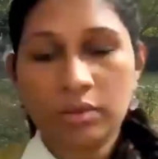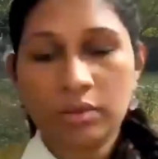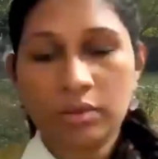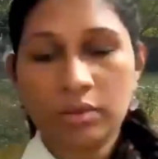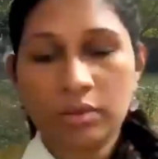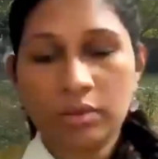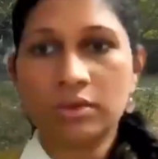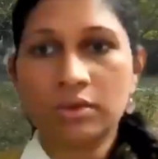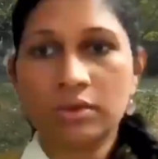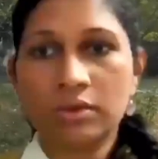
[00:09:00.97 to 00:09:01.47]

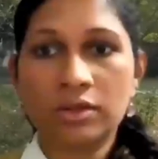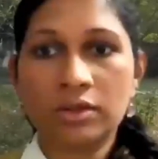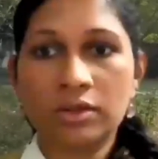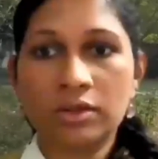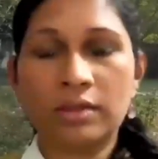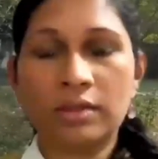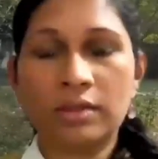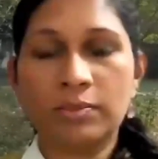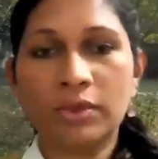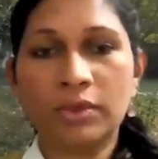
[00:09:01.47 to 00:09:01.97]
Umesh. Going through
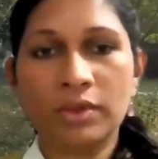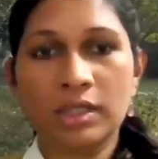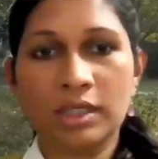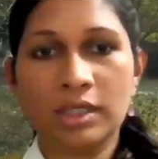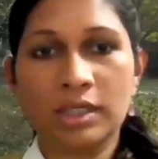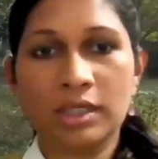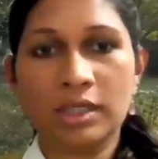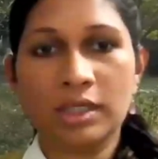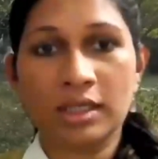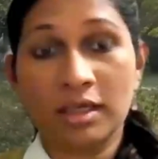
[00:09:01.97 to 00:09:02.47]
your
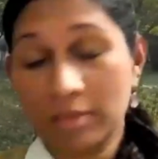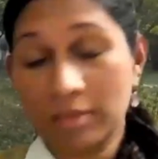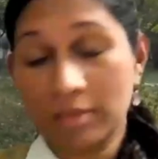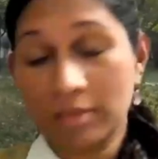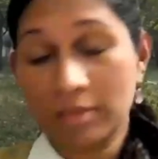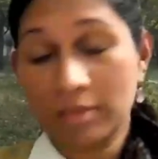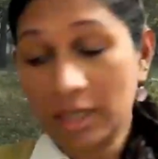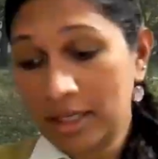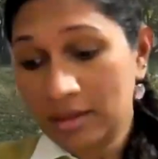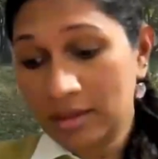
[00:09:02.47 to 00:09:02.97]
report
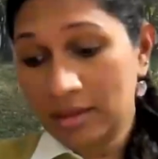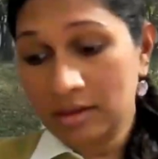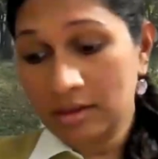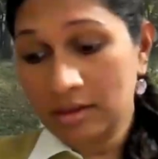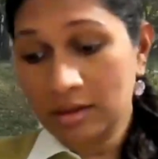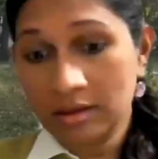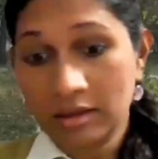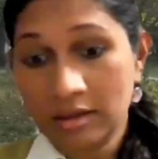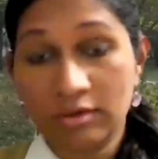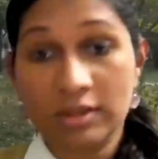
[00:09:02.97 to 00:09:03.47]
and
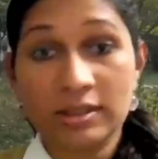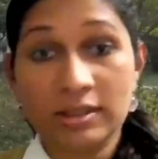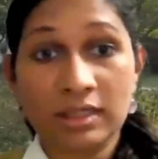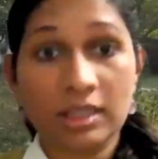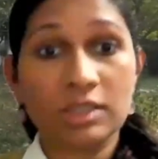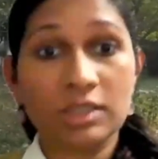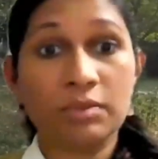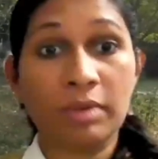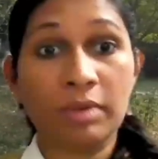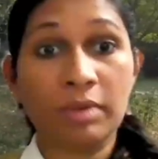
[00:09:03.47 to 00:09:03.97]
the
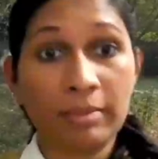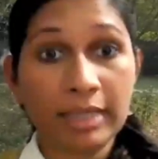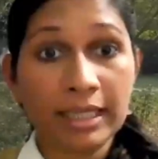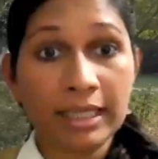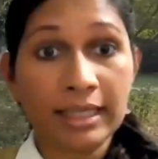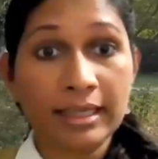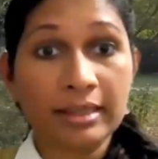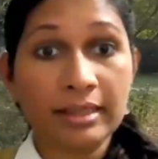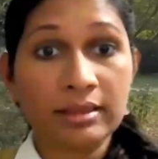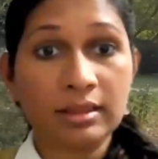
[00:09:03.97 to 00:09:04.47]
research
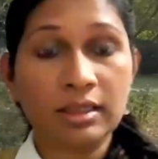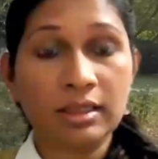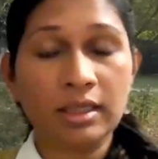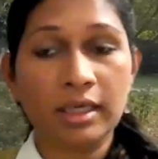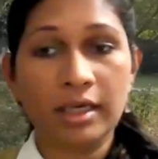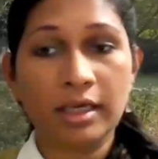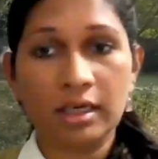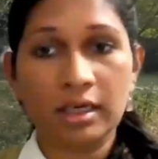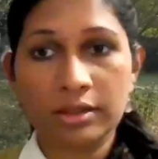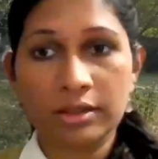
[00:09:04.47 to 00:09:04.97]
publication,
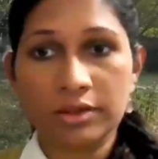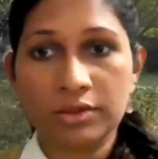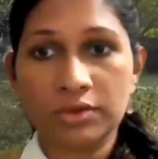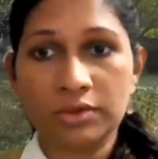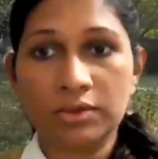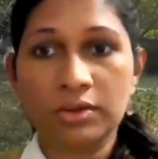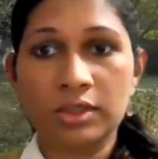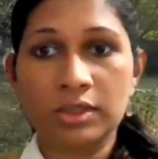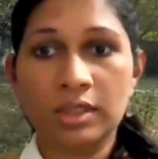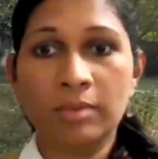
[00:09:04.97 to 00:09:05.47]
I
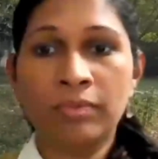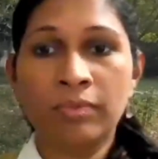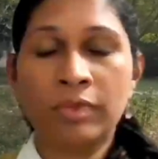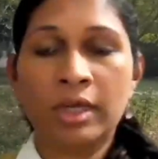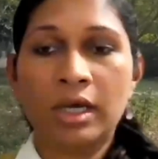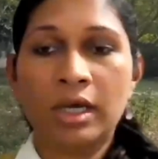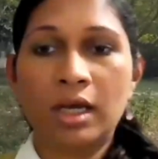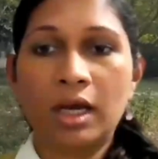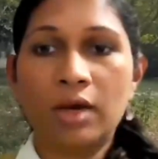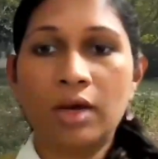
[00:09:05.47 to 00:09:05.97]
understood
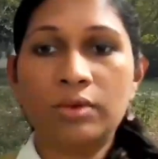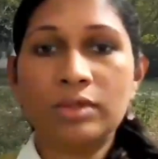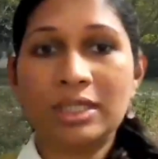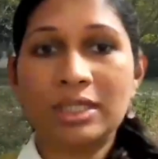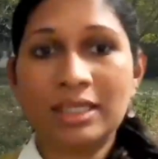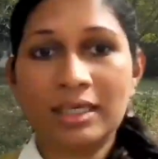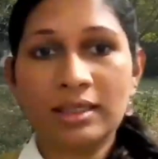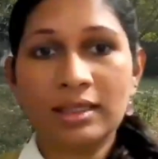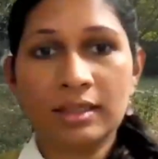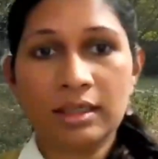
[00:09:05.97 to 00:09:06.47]
how
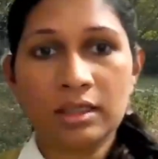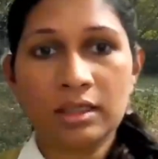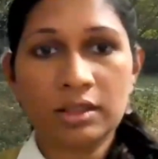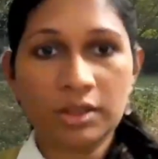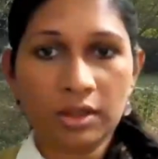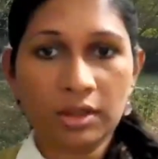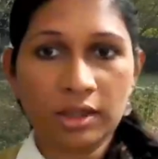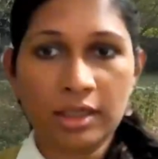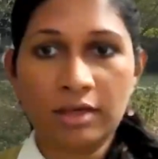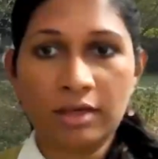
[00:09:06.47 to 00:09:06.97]
detailed
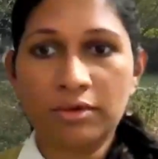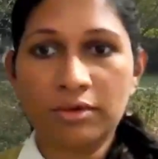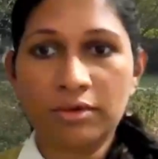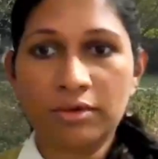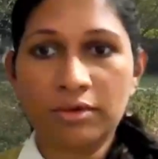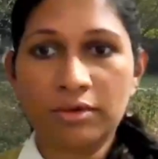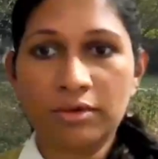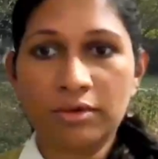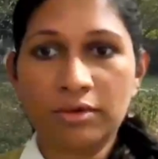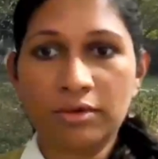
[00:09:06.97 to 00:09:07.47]
you all have
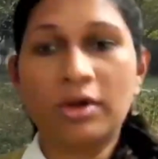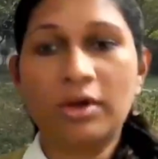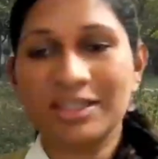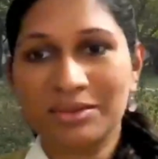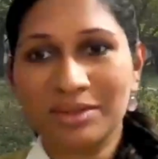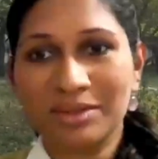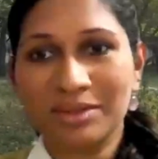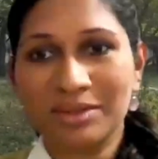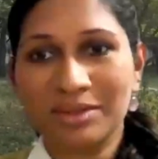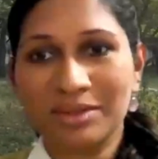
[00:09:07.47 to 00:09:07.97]

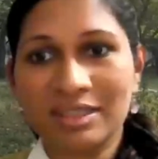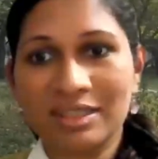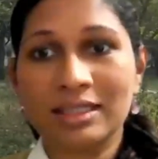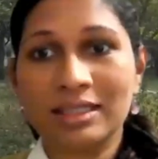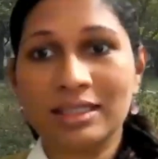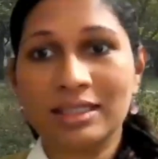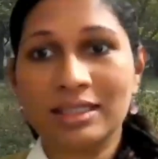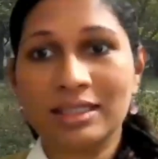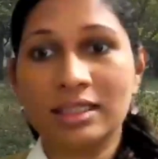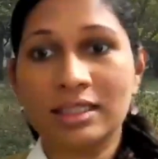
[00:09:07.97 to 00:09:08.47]
gone into the
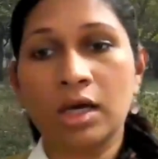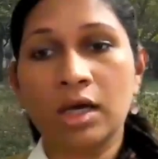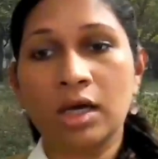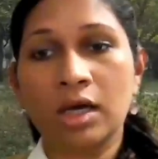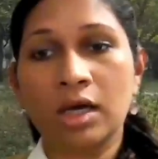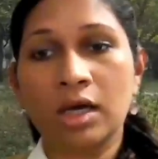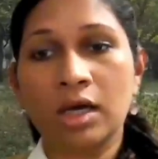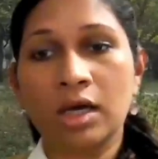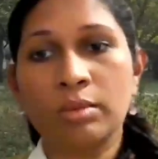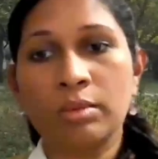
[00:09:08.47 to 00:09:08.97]
research
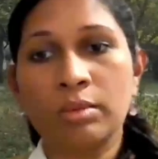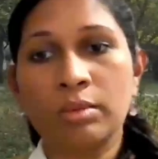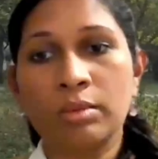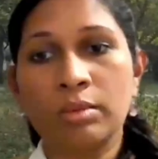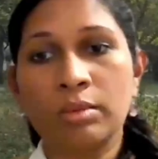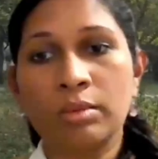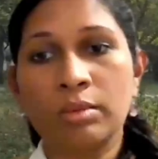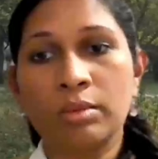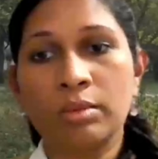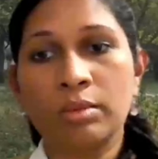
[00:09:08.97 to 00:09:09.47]
and how
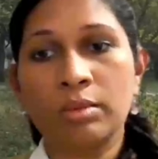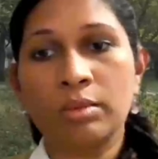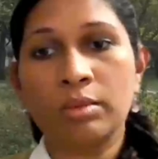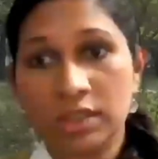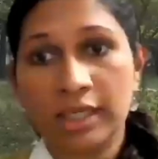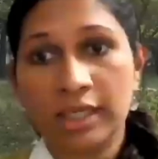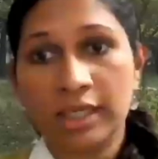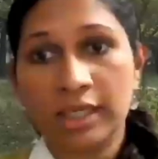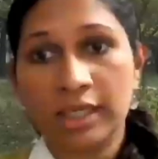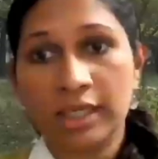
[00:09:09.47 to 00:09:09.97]
much
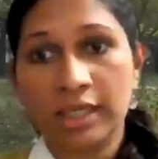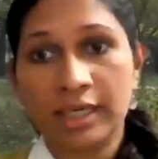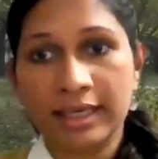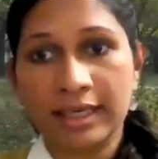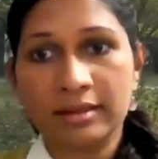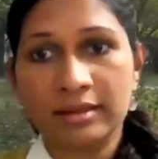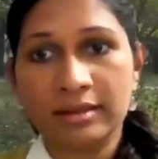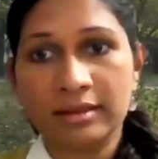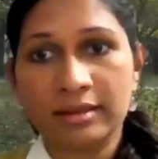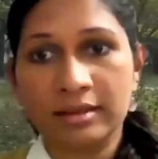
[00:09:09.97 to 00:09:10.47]
information you all
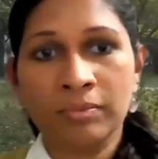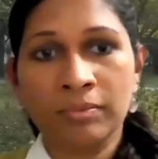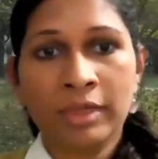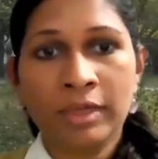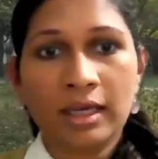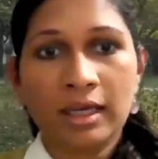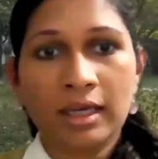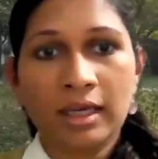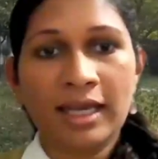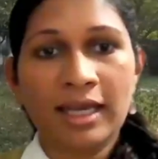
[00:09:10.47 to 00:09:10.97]
had
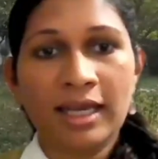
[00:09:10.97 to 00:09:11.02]
gathered.